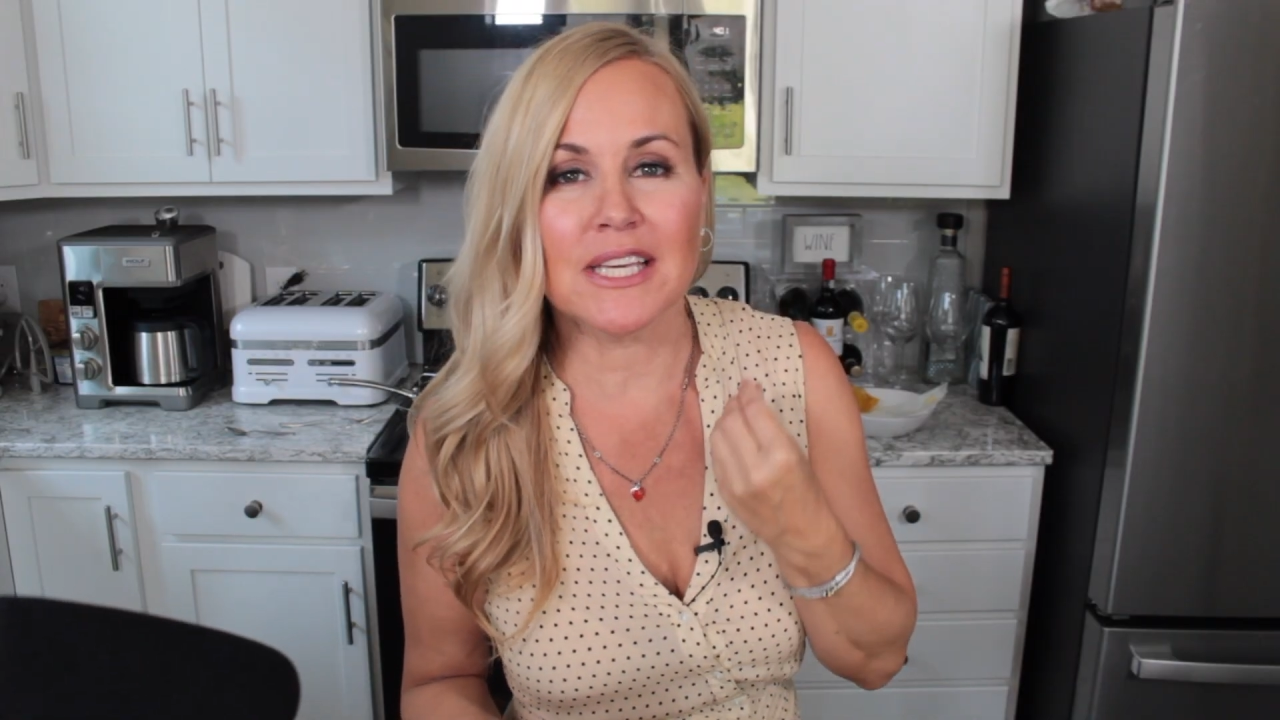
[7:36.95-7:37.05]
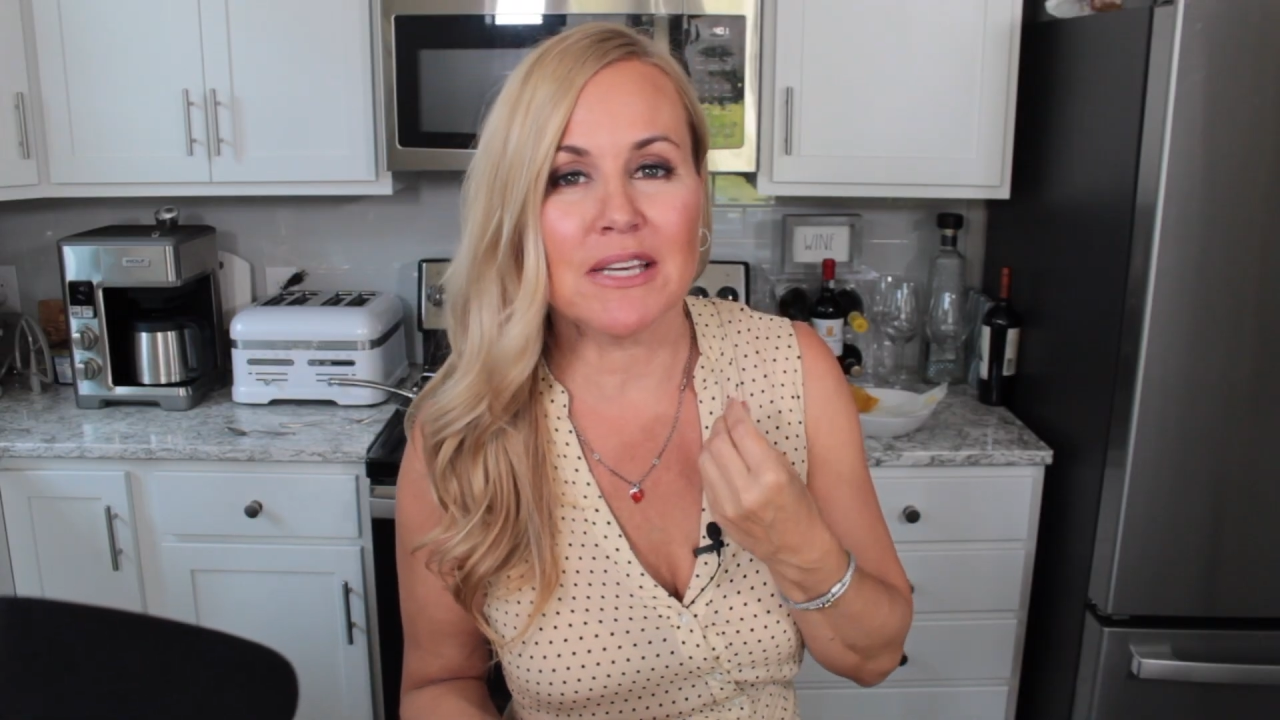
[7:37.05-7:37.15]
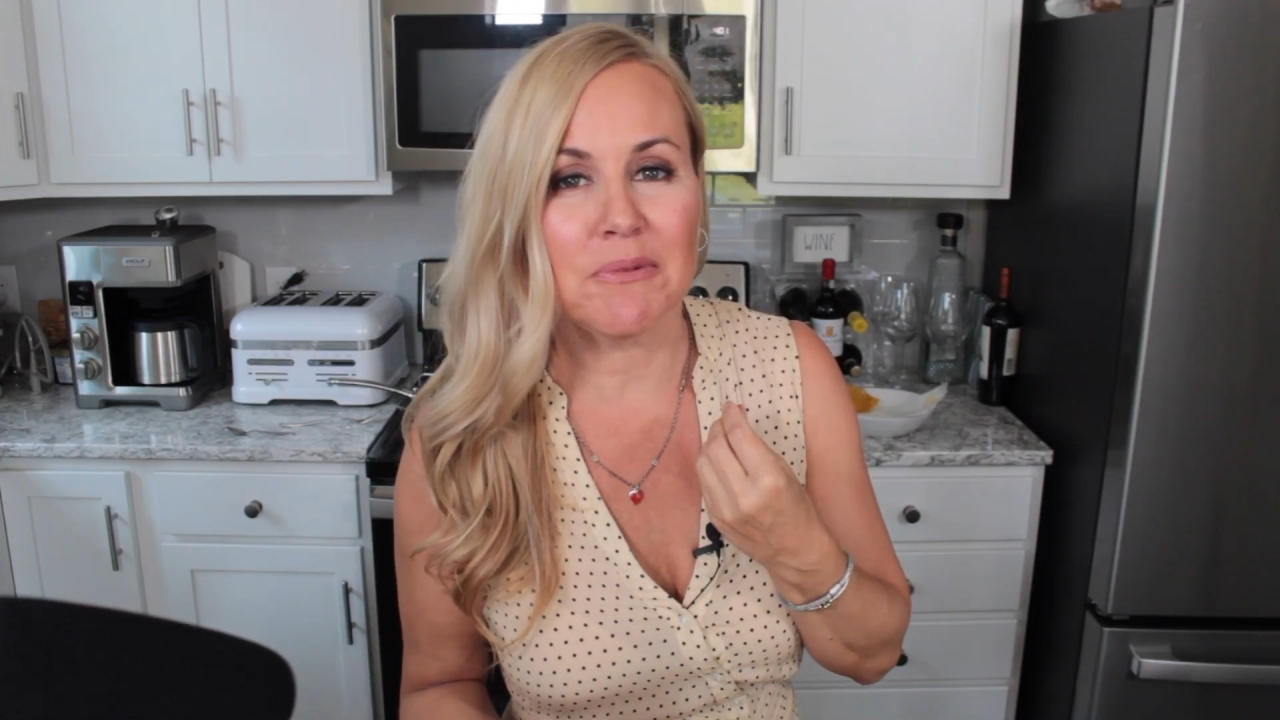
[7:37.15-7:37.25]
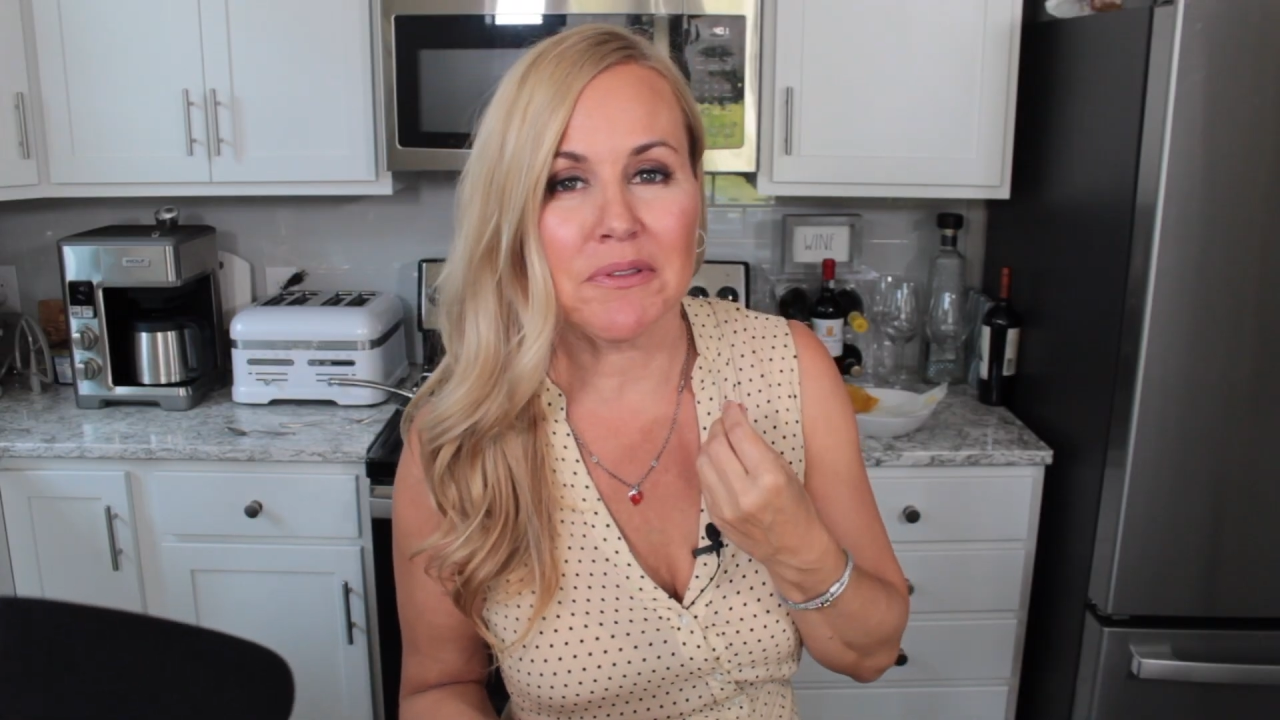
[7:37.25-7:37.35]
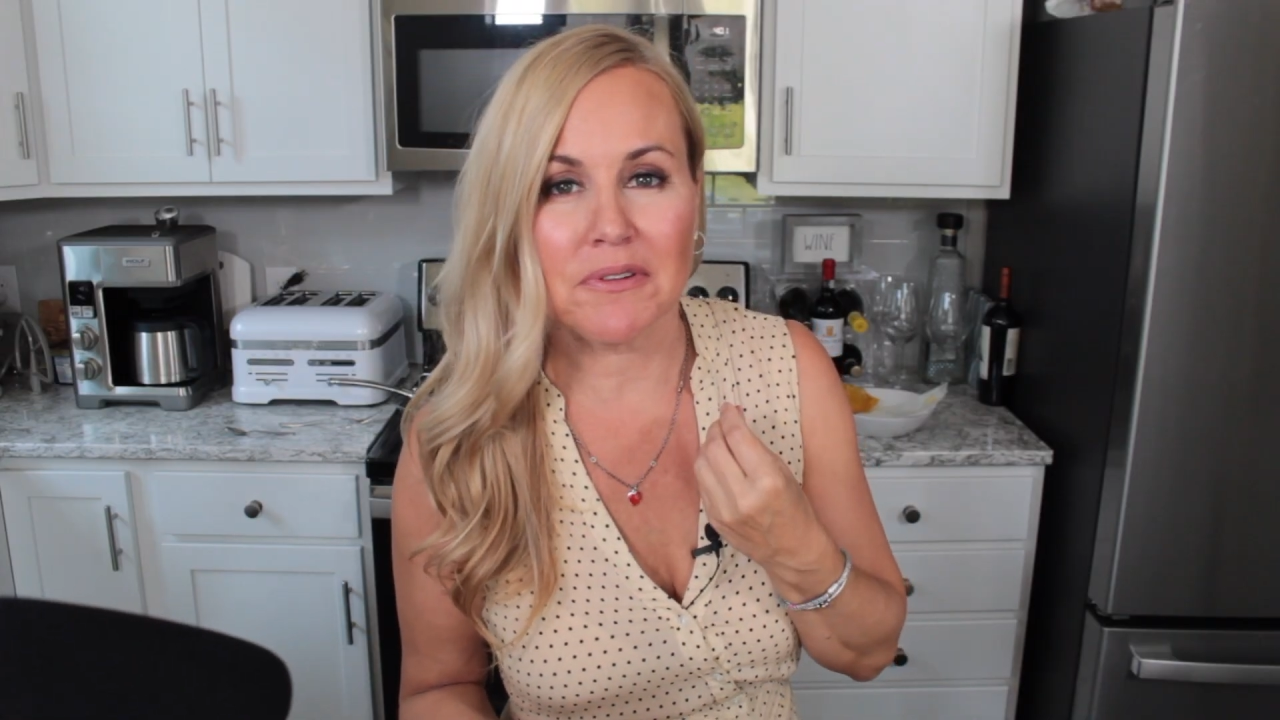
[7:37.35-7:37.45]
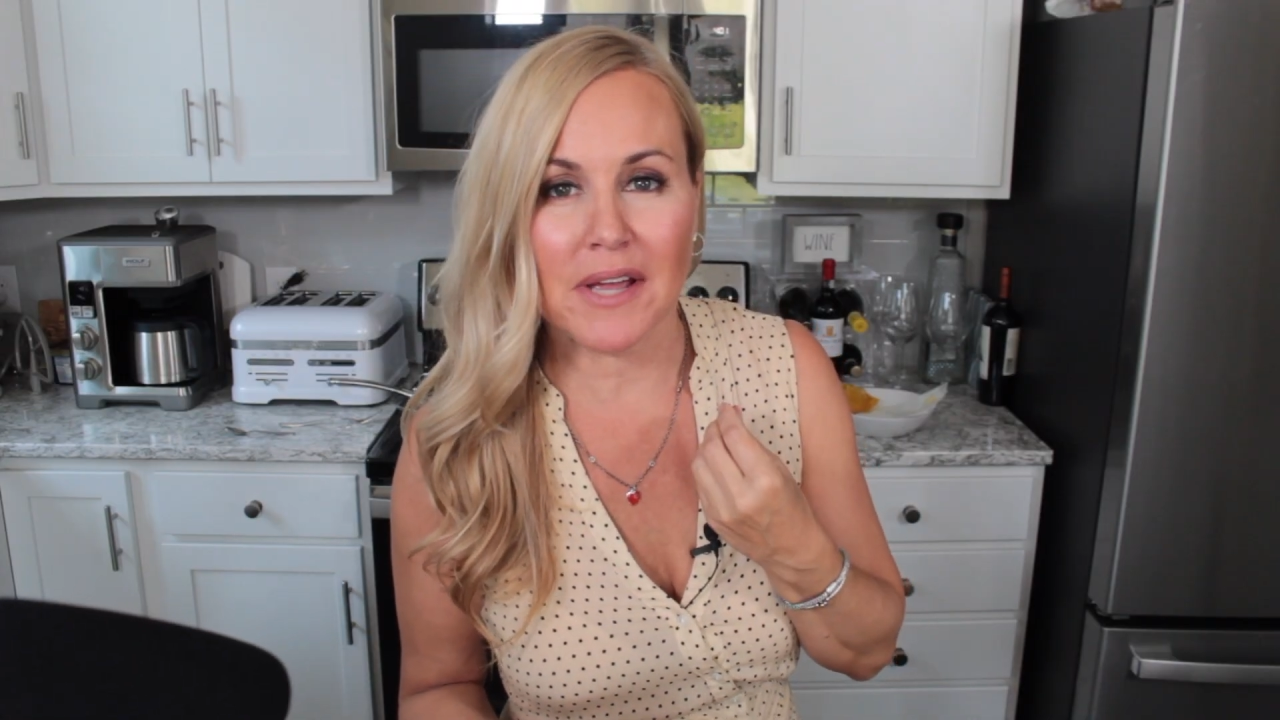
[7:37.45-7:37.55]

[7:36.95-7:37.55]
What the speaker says: eat with your